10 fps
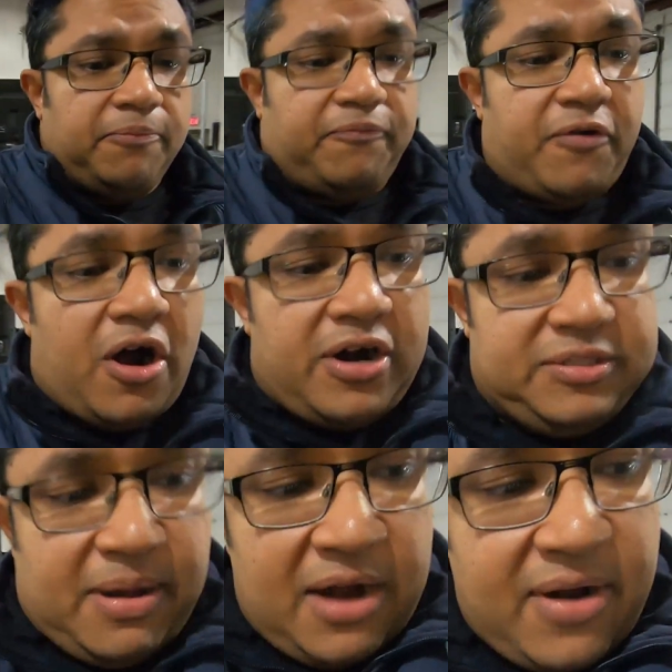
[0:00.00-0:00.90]
far
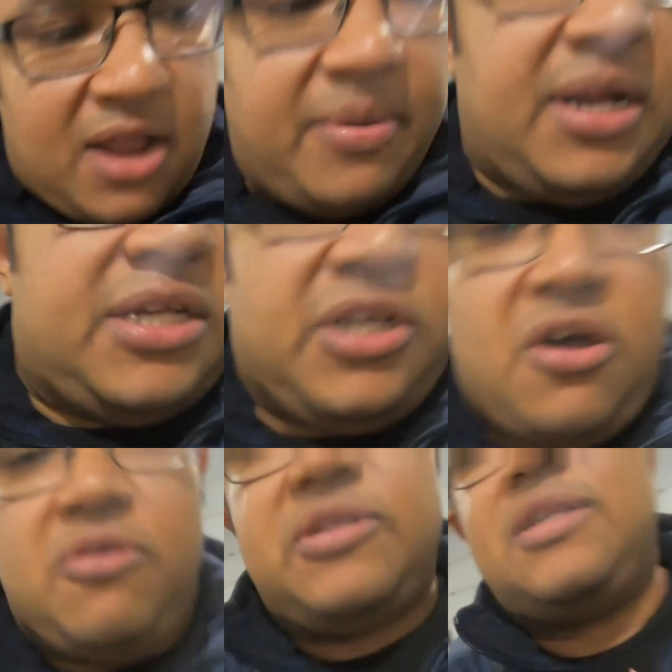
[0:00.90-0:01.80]
as my recommendation
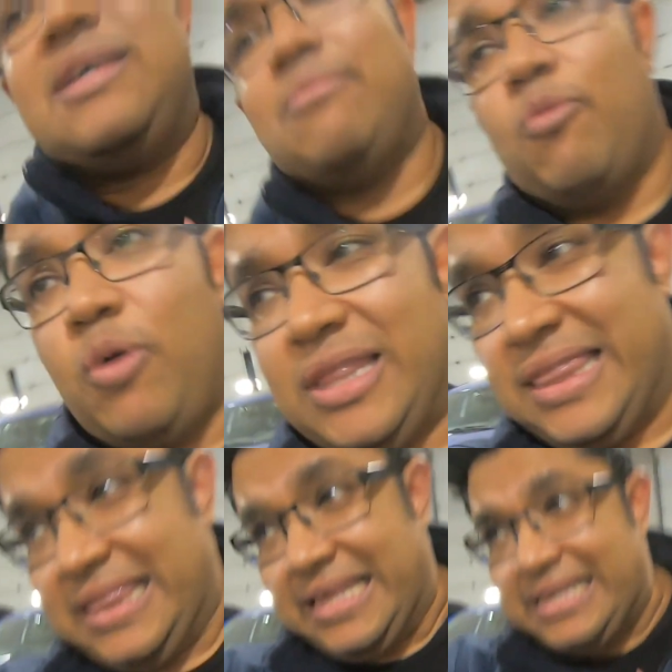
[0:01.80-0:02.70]
goes, with
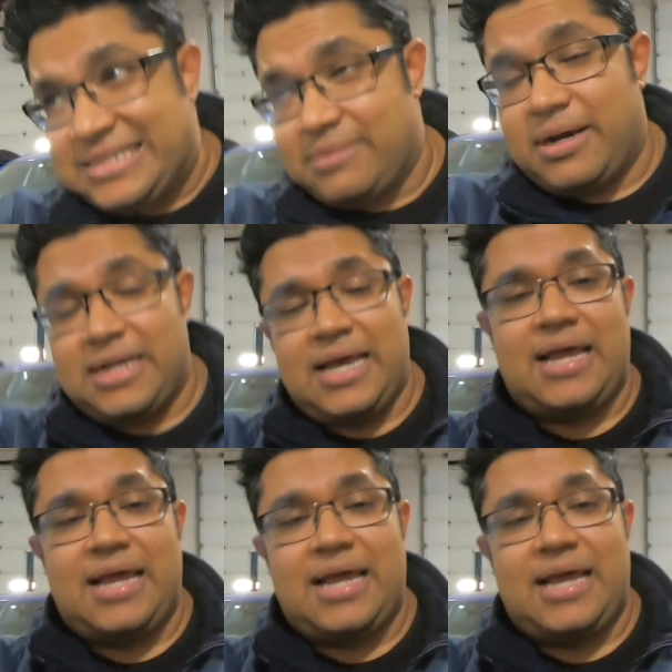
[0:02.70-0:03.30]
least amount of